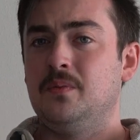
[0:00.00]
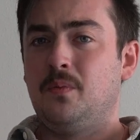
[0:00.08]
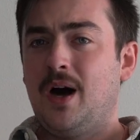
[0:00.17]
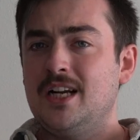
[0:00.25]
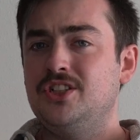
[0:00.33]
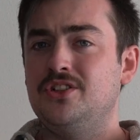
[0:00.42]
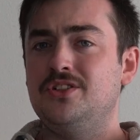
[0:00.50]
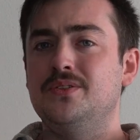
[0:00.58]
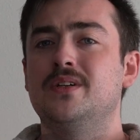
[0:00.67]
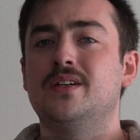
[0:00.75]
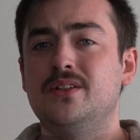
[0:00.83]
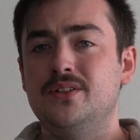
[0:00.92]
why should
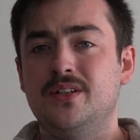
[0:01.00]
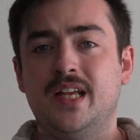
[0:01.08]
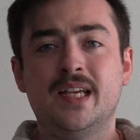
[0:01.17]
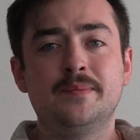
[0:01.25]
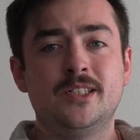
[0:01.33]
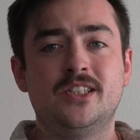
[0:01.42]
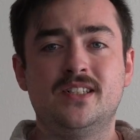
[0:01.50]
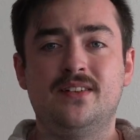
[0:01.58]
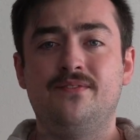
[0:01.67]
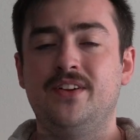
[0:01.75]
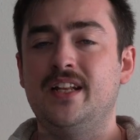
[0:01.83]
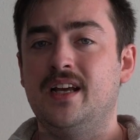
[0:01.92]
you include images
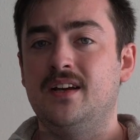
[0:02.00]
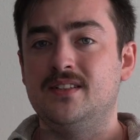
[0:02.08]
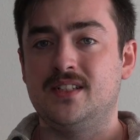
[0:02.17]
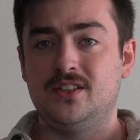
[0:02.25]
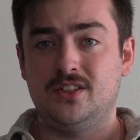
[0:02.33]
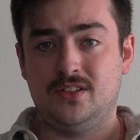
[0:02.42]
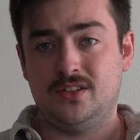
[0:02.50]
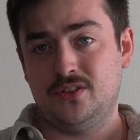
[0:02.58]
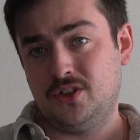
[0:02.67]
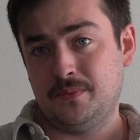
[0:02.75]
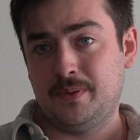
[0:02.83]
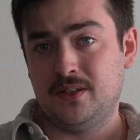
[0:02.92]
and videos on your
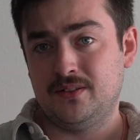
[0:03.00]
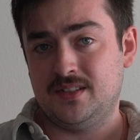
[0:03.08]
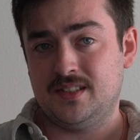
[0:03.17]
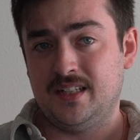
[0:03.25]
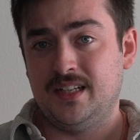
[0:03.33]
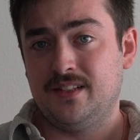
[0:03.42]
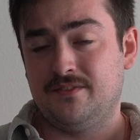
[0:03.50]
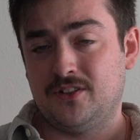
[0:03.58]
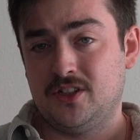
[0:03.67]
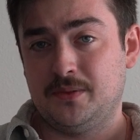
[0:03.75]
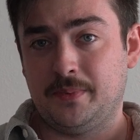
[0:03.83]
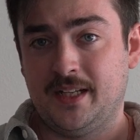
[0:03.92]
social posts in the
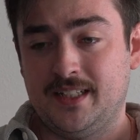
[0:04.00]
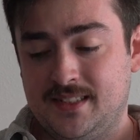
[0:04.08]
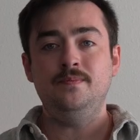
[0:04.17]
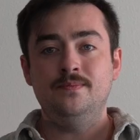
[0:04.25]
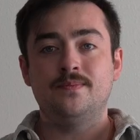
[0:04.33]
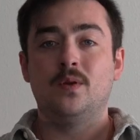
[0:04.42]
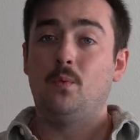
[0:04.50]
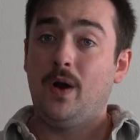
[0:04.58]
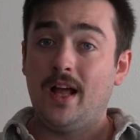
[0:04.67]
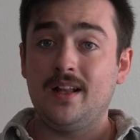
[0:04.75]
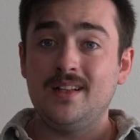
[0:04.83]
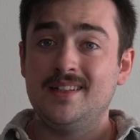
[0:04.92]
first place?
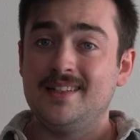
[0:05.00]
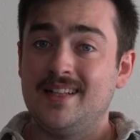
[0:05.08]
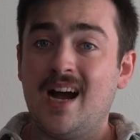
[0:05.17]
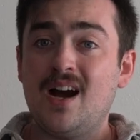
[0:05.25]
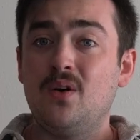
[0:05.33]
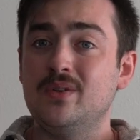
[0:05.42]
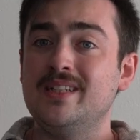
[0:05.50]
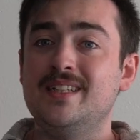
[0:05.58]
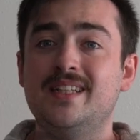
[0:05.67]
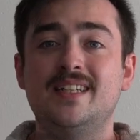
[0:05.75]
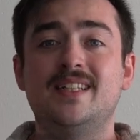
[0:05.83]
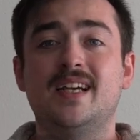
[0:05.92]
Well, not only do
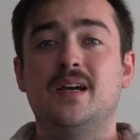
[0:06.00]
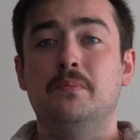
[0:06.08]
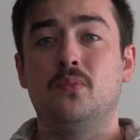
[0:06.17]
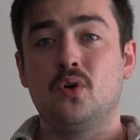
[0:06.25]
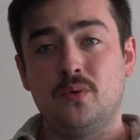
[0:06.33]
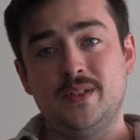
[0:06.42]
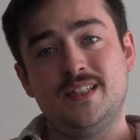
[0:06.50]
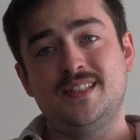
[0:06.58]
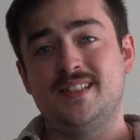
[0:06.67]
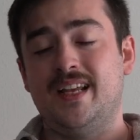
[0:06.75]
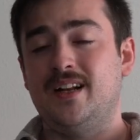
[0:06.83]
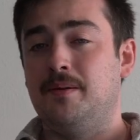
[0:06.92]
they take up more real
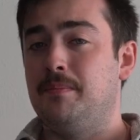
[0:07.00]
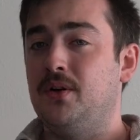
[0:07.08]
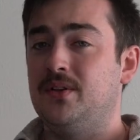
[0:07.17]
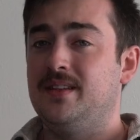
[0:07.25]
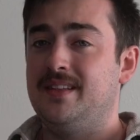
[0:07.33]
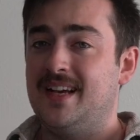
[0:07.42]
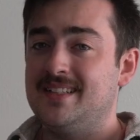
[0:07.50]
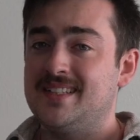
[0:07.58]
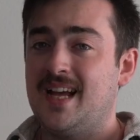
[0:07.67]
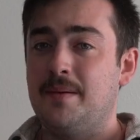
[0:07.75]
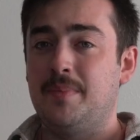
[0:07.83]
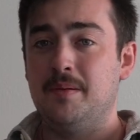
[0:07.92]
estate on both
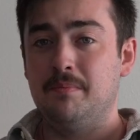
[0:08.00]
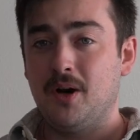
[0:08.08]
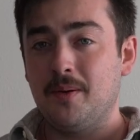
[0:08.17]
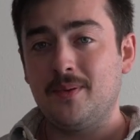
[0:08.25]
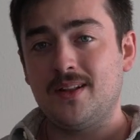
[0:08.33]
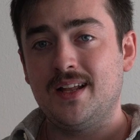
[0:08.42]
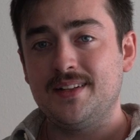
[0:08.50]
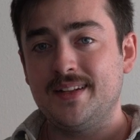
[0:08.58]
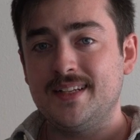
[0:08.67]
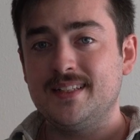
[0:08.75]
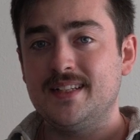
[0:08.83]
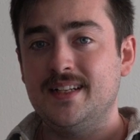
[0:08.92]
desktop and mobile on
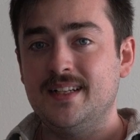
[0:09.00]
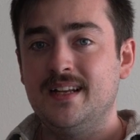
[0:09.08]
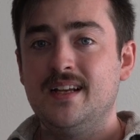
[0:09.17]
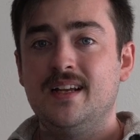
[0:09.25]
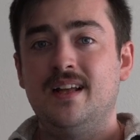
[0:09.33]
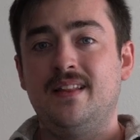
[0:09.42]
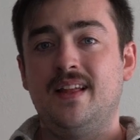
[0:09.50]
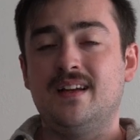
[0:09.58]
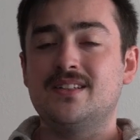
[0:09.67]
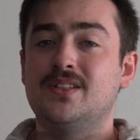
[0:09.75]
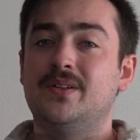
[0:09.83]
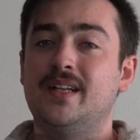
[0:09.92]
LinkedIn, they
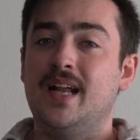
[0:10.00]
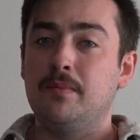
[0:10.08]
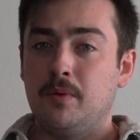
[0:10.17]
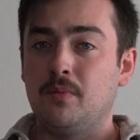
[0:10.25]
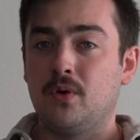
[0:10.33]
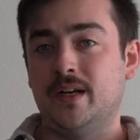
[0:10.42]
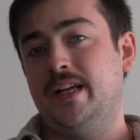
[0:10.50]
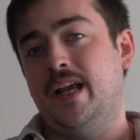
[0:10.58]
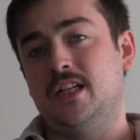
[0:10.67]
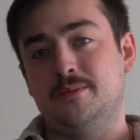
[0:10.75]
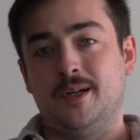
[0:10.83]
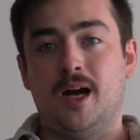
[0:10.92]
also enable more
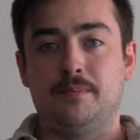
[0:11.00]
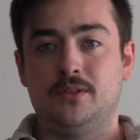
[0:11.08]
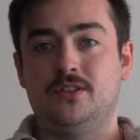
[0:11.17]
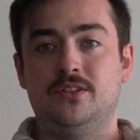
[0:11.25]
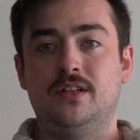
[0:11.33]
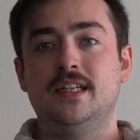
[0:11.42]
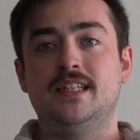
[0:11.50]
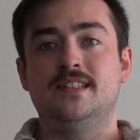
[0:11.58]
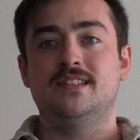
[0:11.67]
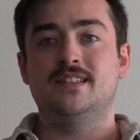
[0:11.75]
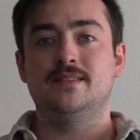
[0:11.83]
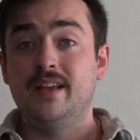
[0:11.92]
engagement
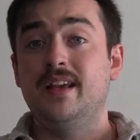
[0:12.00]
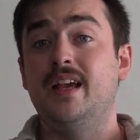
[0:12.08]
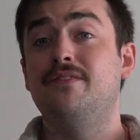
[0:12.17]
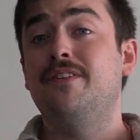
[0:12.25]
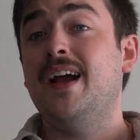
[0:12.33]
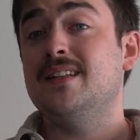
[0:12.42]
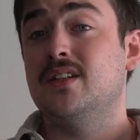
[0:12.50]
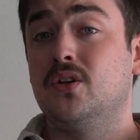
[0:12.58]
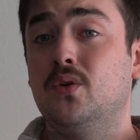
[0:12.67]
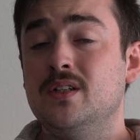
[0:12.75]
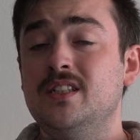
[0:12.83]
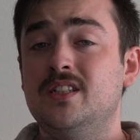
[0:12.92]
opportunities. In fact,
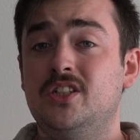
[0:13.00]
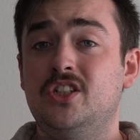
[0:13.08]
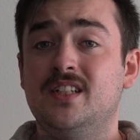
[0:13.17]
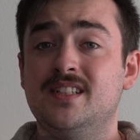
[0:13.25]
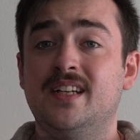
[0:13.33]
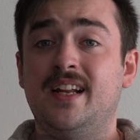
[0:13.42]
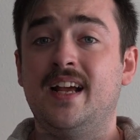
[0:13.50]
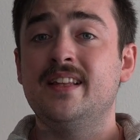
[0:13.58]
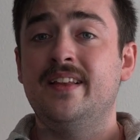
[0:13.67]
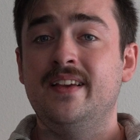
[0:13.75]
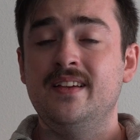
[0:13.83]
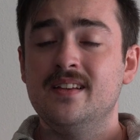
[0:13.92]
according to Just
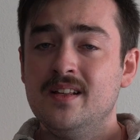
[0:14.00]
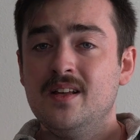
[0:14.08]
Connecting,